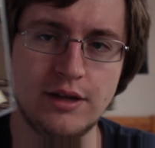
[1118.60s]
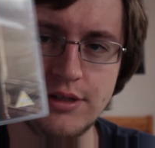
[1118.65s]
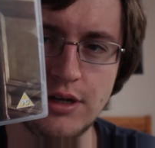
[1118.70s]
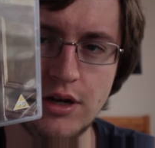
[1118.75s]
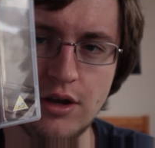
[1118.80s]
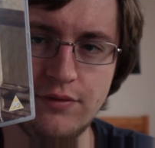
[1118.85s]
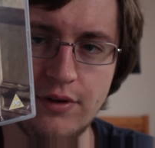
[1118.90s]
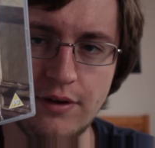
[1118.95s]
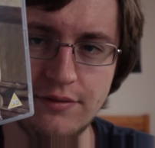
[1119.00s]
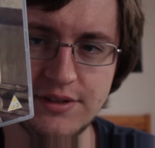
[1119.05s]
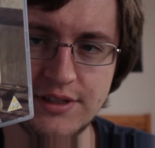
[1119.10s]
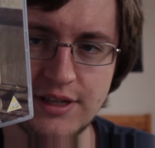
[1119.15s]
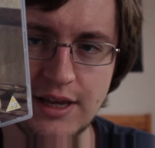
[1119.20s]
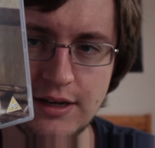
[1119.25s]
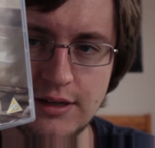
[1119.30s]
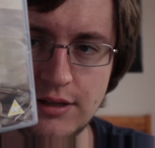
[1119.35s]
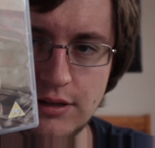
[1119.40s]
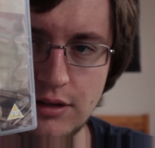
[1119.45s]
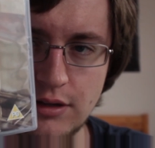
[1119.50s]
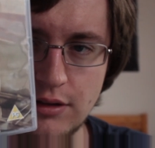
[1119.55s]
I don't know if I've
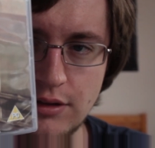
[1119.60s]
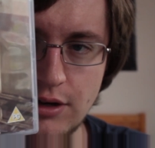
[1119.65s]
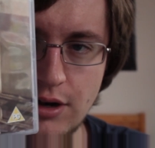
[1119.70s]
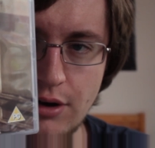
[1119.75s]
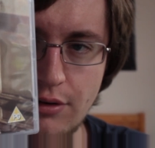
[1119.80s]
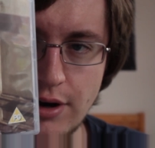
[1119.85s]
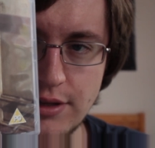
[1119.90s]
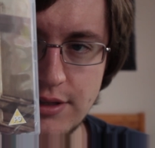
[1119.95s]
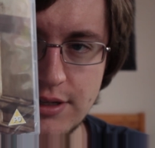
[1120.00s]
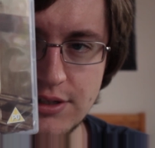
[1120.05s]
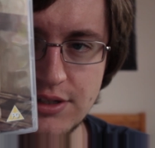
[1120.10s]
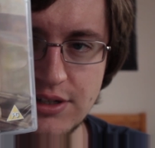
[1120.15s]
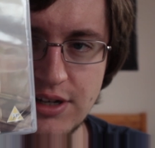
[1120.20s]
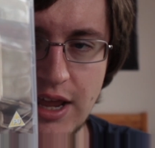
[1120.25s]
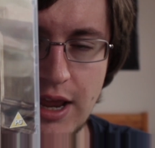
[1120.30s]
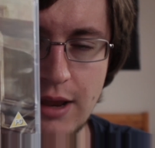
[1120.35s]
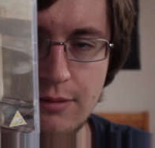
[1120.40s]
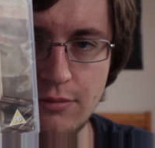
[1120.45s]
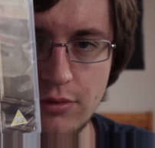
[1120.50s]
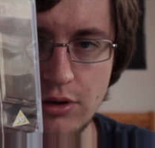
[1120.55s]
said the director's
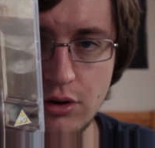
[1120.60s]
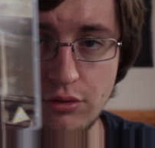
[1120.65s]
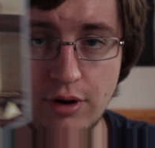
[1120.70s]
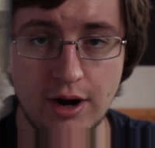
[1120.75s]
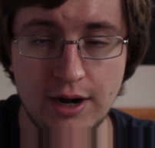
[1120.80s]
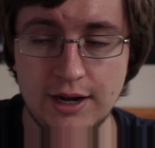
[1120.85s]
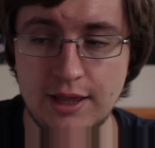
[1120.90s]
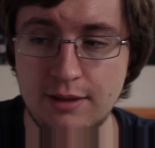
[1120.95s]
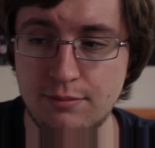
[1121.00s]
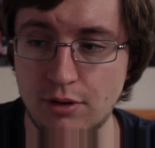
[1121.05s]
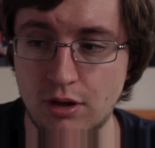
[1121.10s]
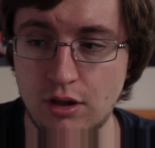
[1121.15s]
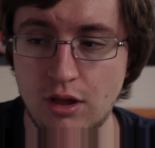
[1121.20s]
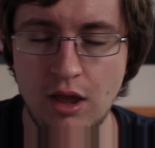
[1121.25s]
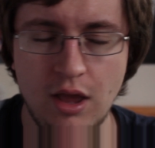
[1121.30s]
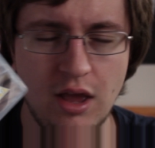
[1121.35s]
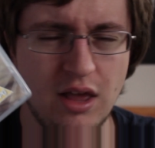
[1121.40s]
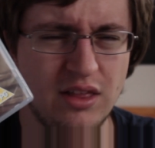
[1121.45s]
name correctly, but